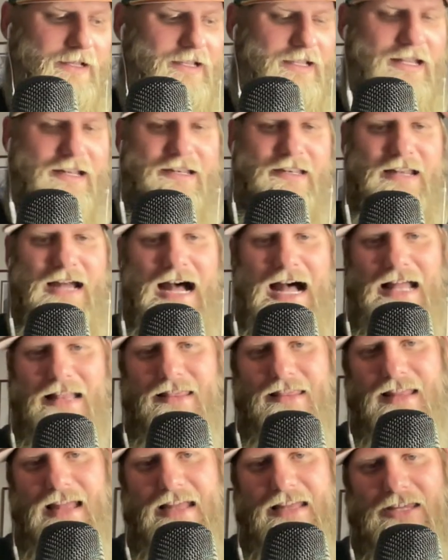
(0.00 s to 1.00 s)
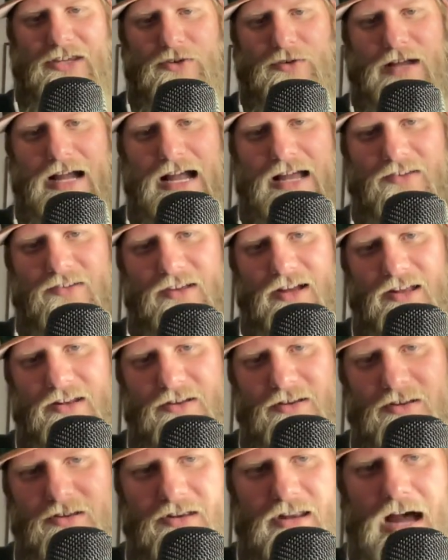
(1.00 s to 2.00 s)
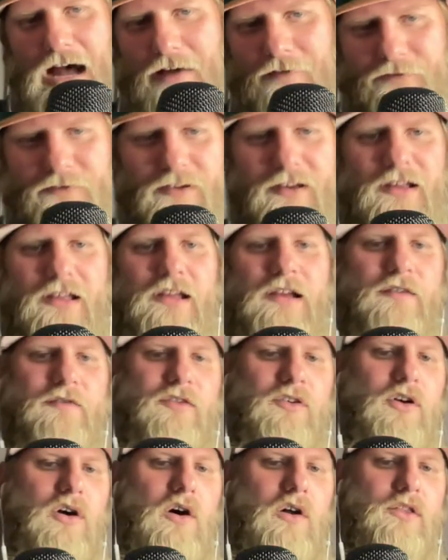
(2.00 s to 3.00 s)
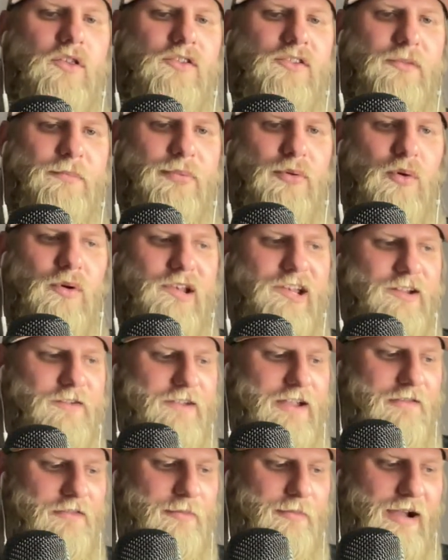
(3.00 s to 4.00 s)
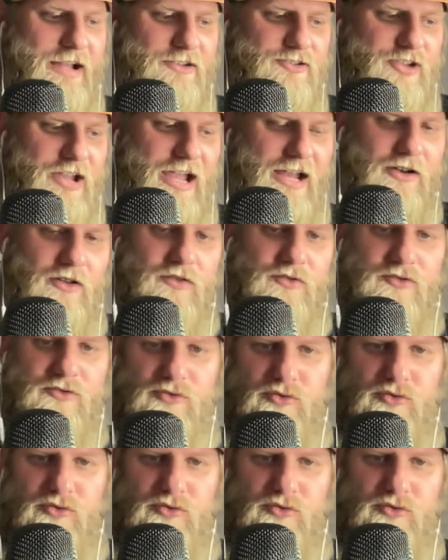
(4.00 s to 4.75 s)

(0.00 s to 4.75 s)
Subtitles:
Cannot thank you guys enough for all the support you've given my channel.